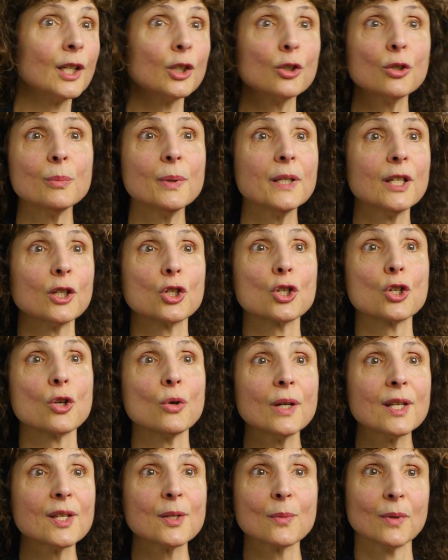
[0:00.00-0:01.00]
it could be a
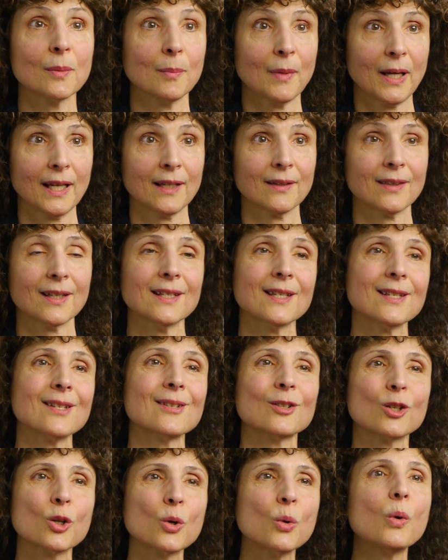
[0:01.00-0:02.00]
choice we make that
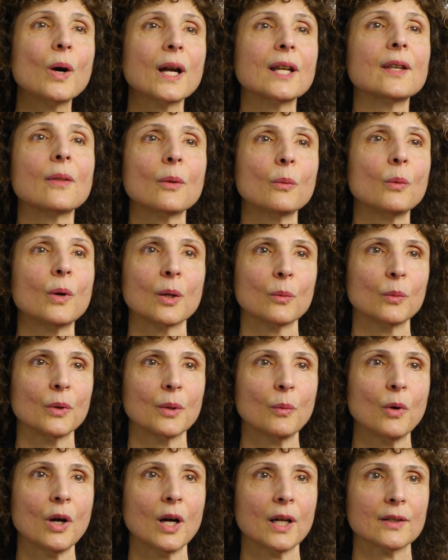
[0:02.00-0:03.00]
isn't quite the one
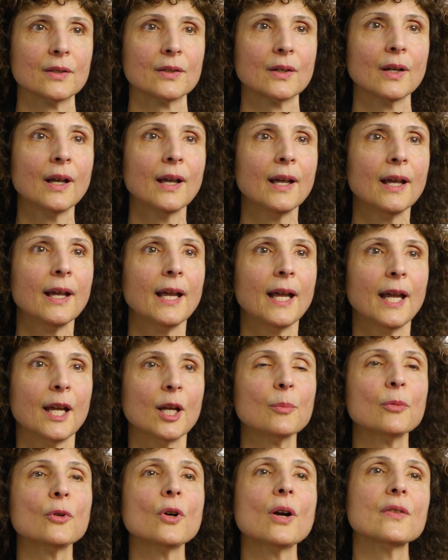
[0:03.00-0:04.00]
we want.
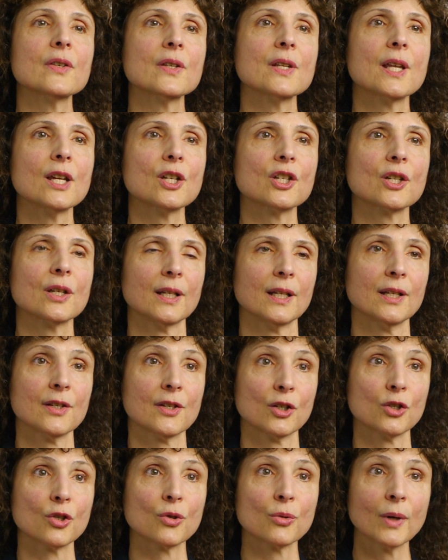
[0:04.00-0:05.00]
Improvisation
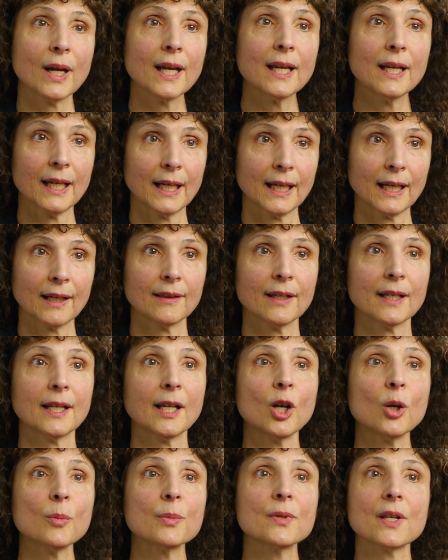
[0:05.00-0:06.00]
is a training that
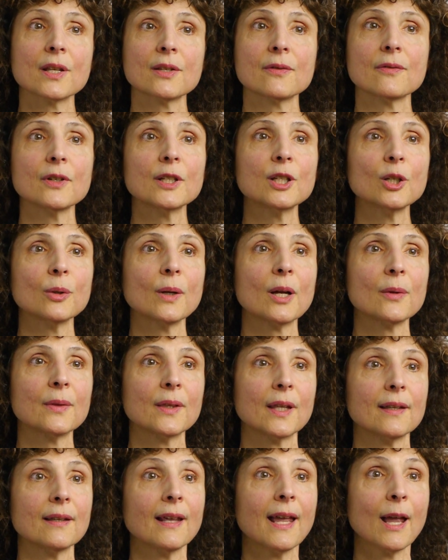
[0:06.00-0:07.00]
helps us figure out
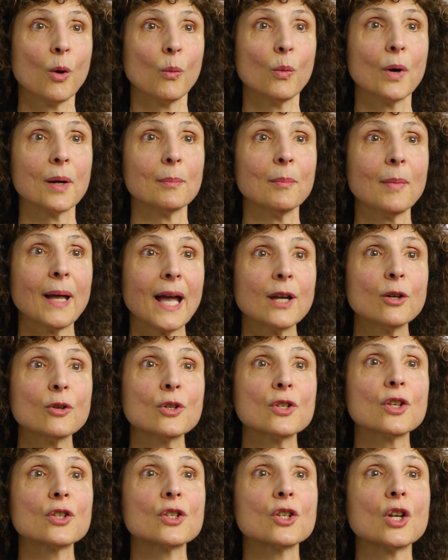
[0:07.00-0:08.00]
that what
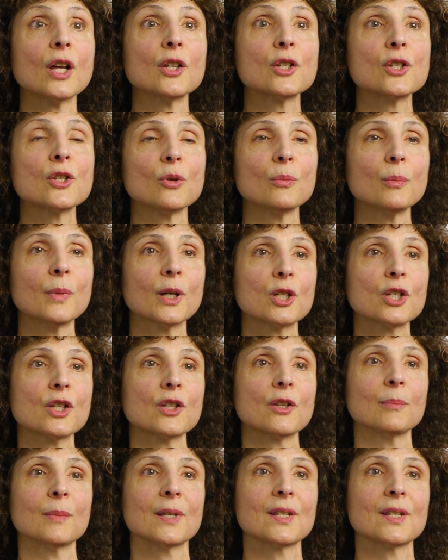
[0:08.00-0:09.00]
matters is not so much the